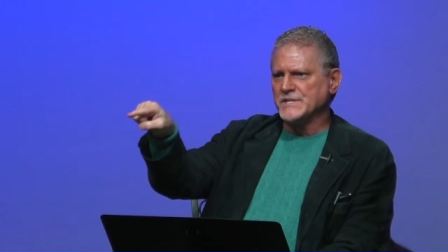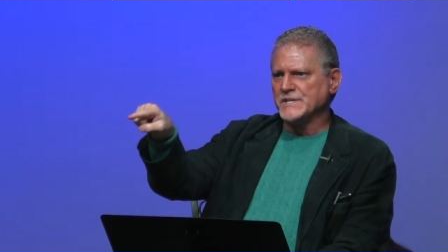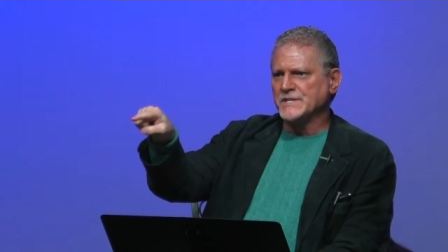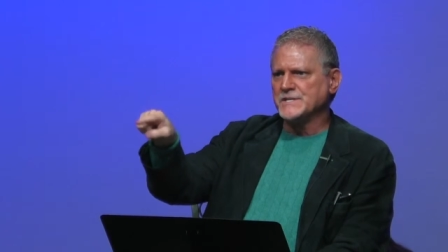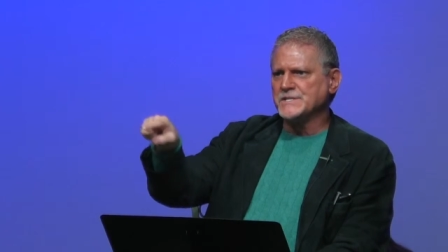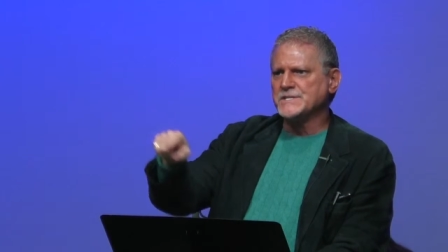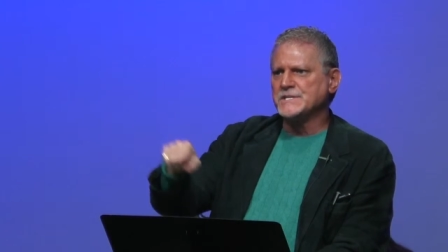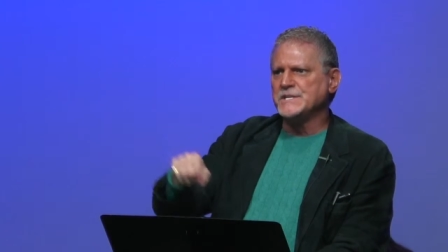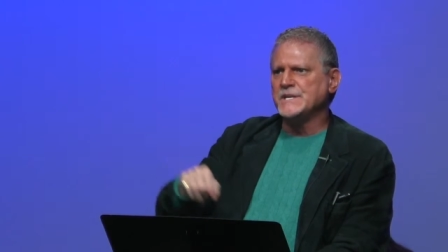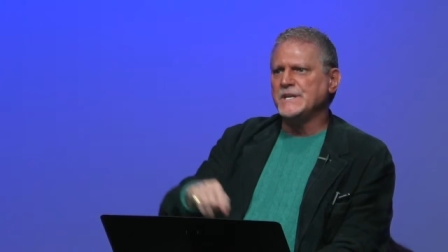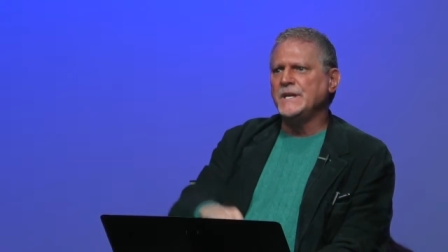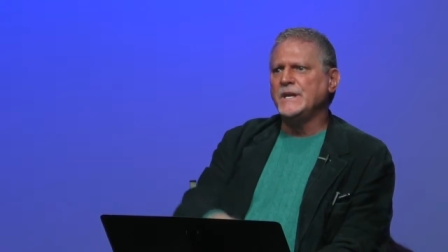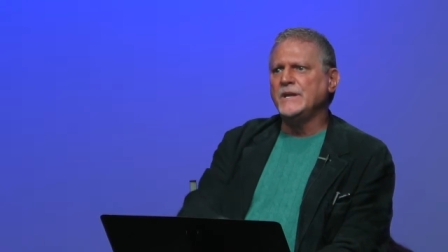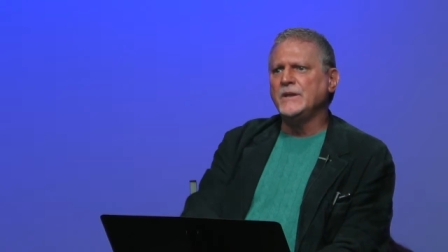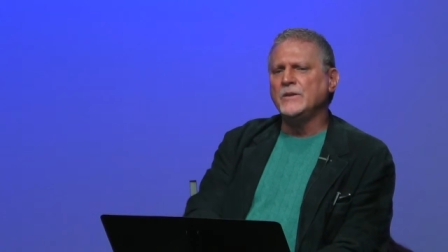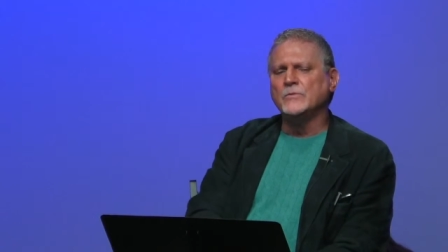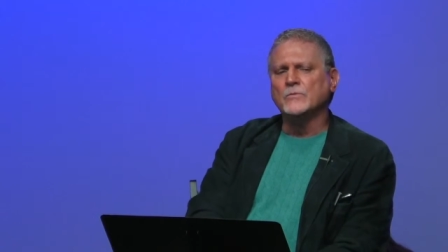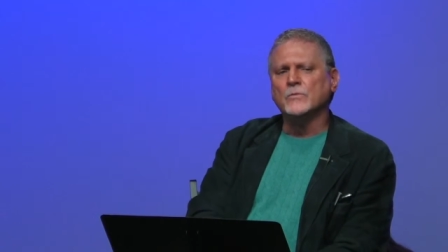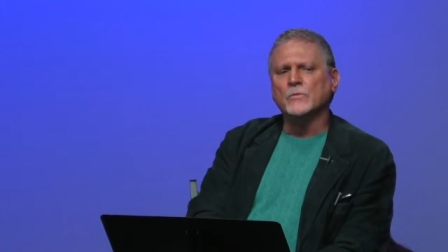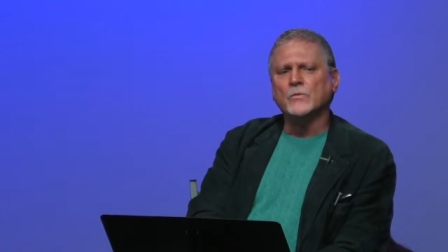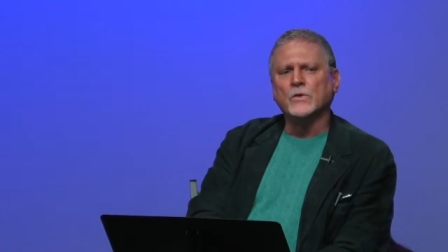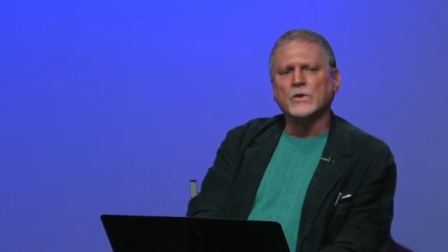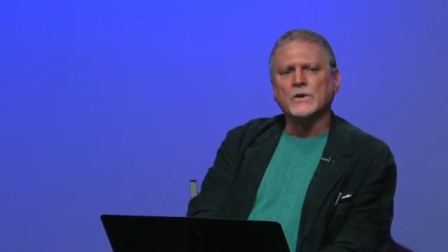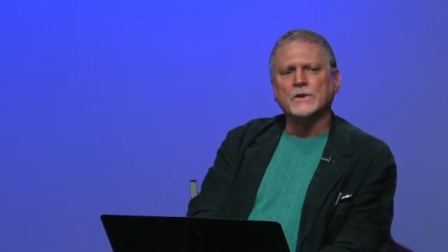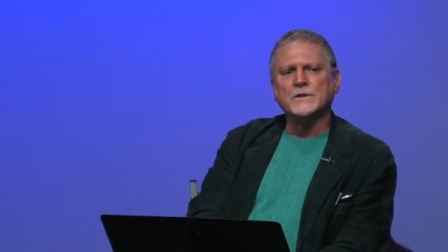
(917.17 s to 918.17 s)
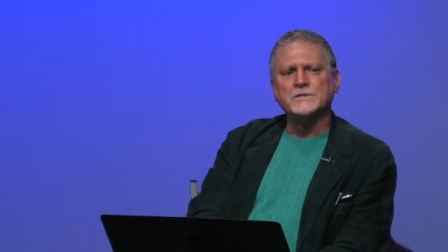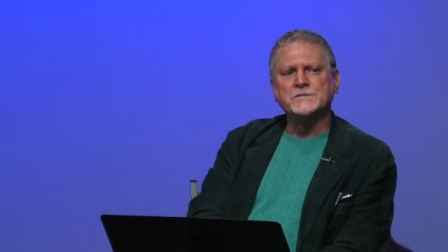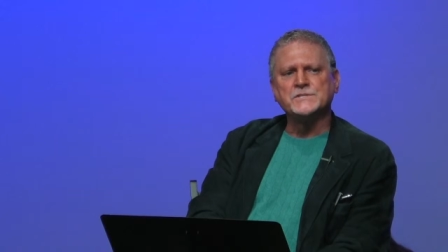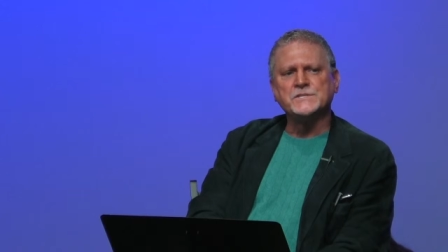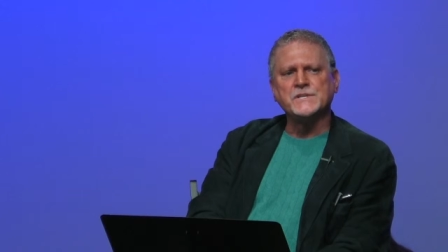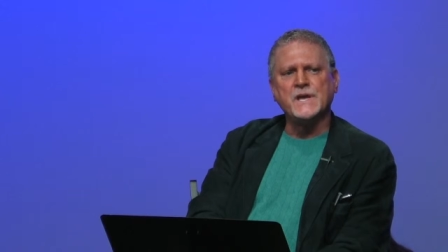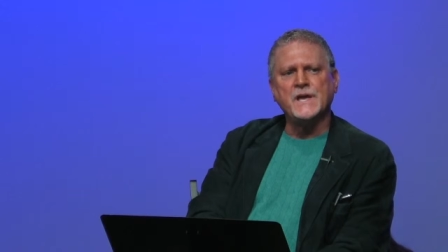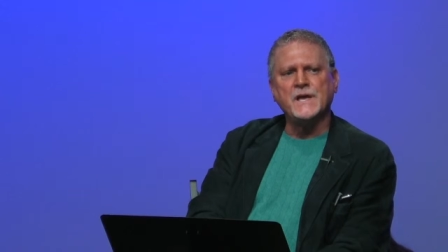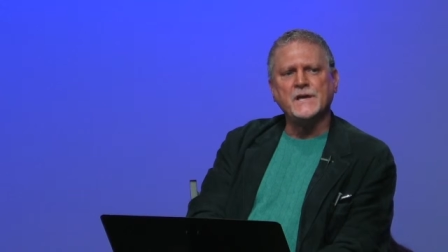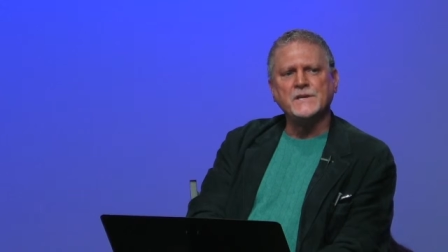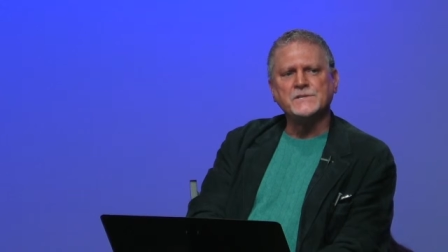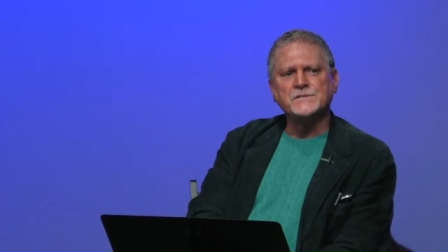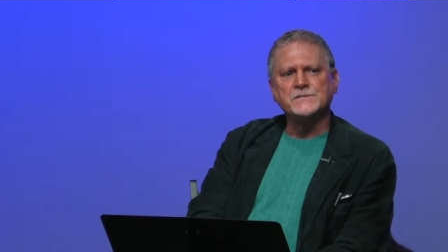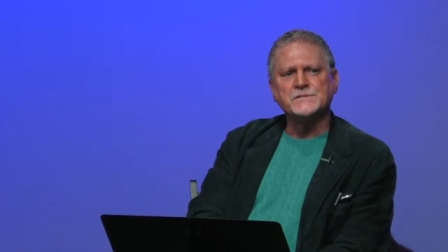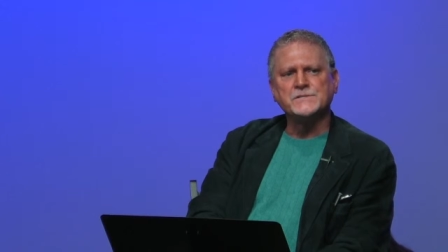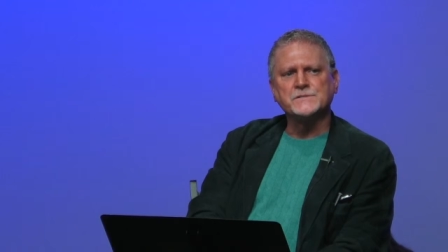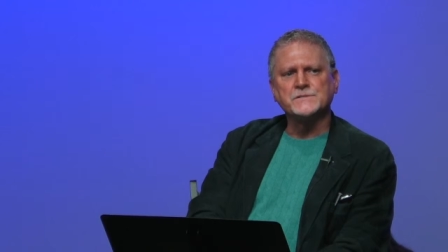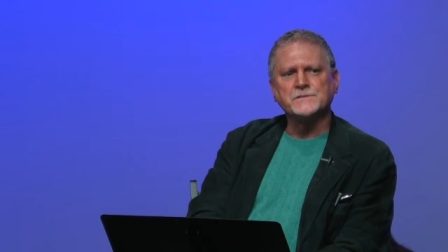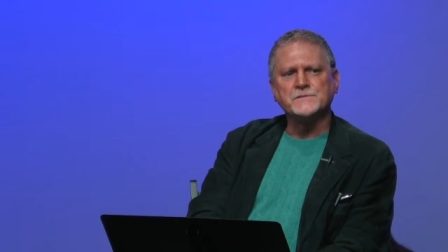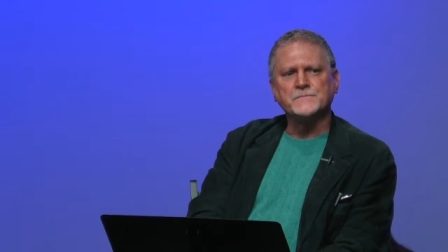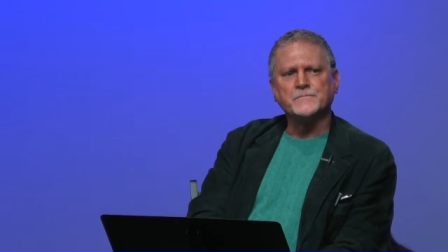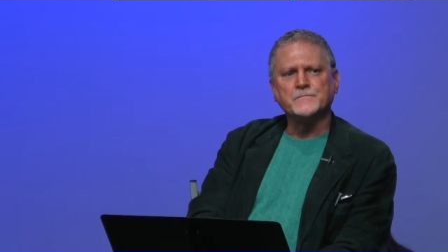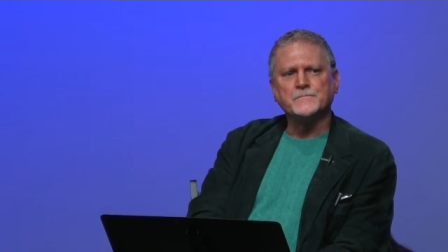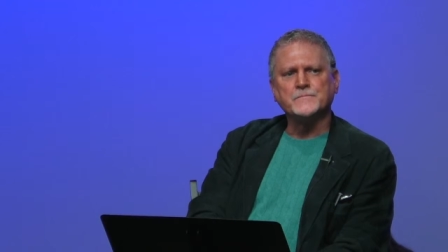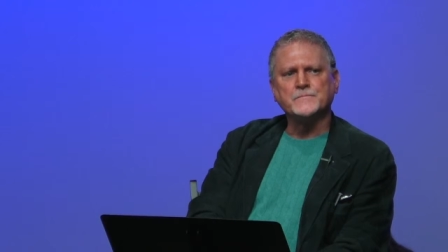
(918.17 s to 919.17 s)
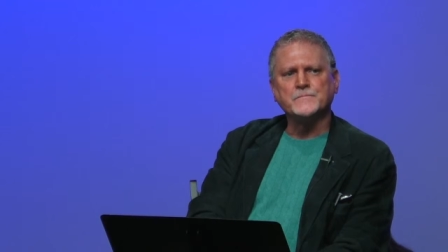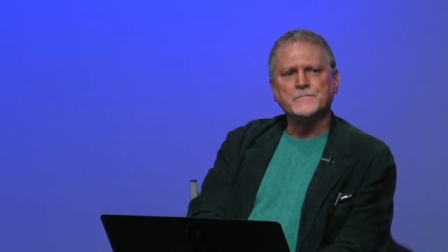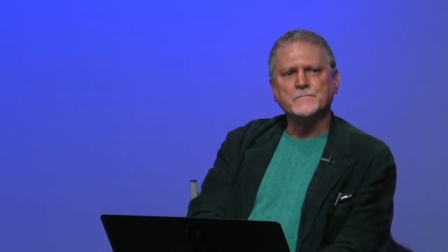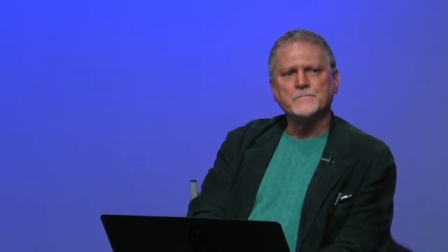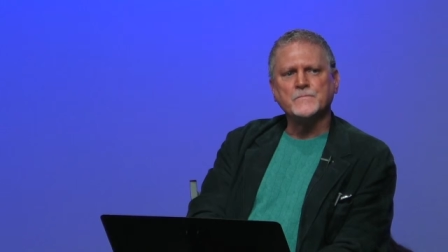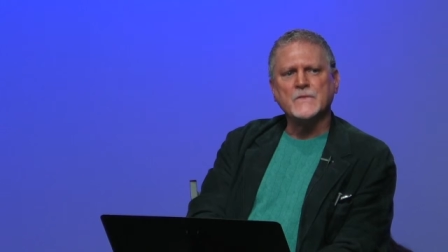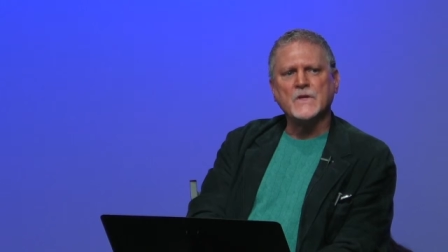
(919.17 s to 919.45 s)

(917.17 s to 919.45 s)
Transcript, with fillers: 16, where it says,